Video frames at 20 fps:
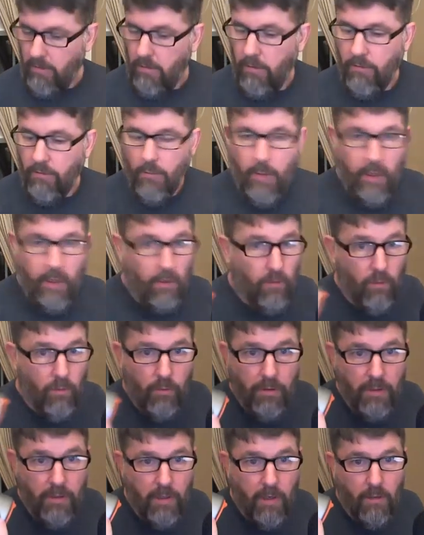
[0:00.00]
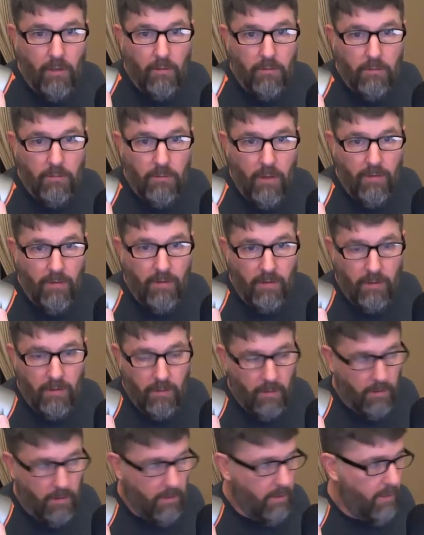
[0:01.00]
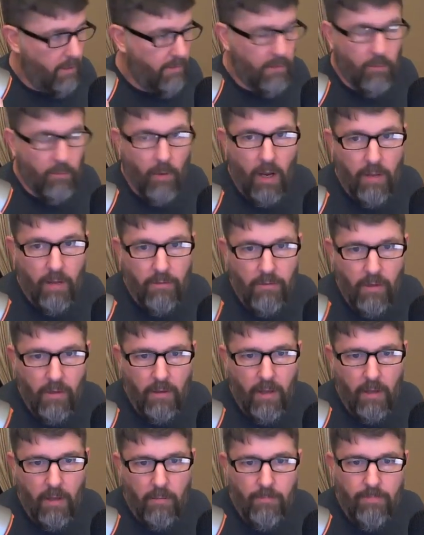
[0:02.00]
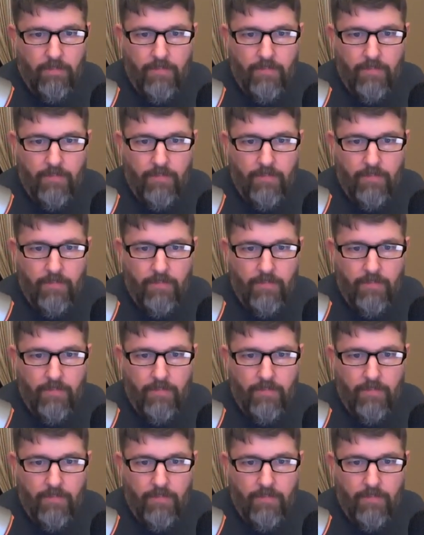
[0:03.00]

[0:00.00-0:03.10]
it's a regular old EL. I think Ryan said that.